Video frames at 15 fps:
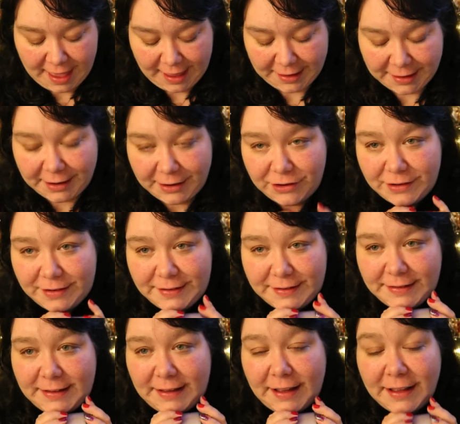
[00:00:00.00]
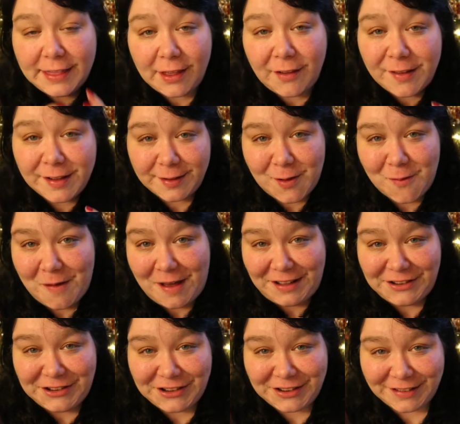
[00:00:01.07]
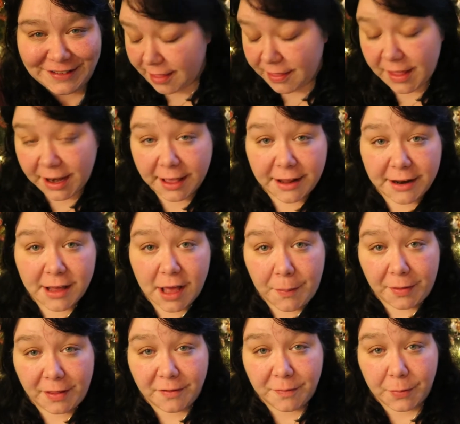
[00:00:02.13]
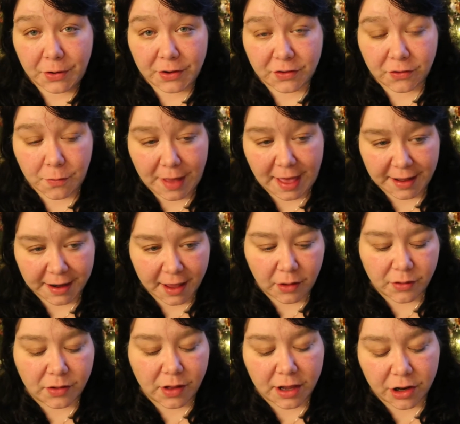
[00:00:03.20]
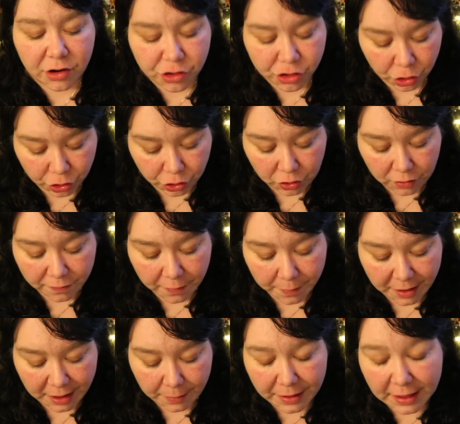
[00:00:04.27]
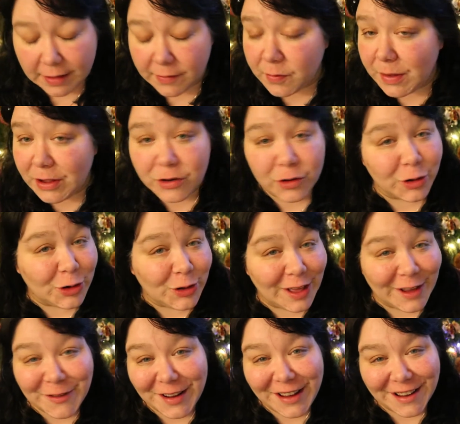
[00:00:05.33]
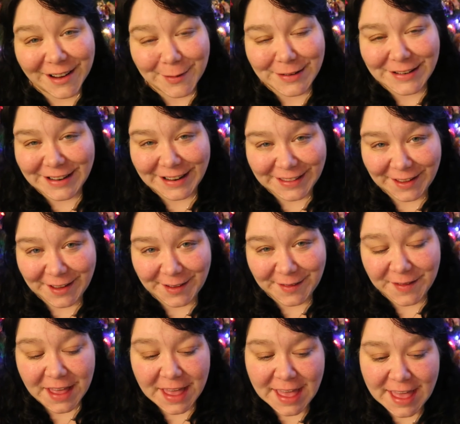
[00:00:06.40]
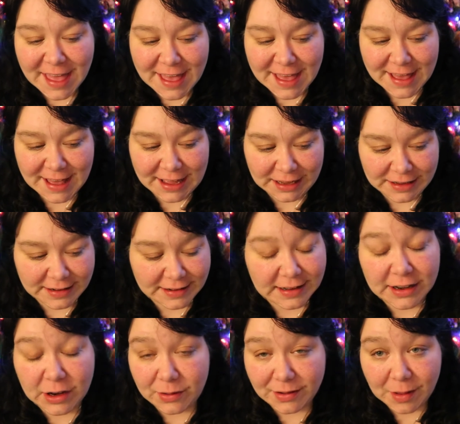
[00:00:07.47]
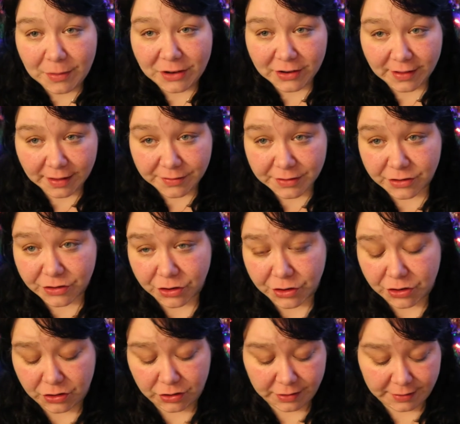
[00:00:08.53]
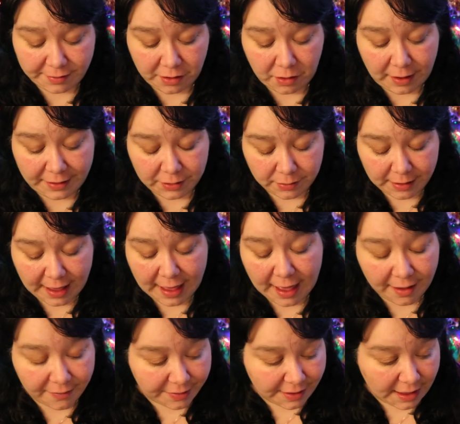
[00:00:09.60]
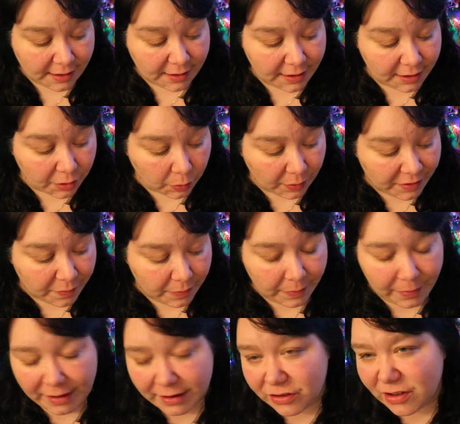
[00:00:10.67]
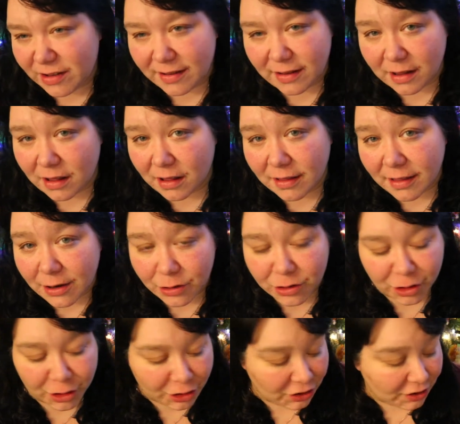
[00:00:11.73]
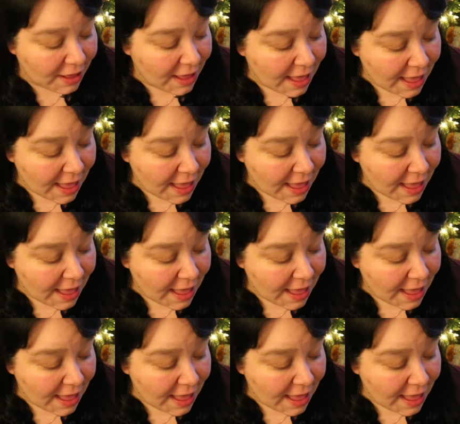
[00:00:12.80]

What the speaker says: And I love it so much. Then I got a couple of books from Ed. I also got a journal from him. He gives me a journal every year, which I love, because he knows how much I love to journal. So I don't have that here with me, but it's just a little journal.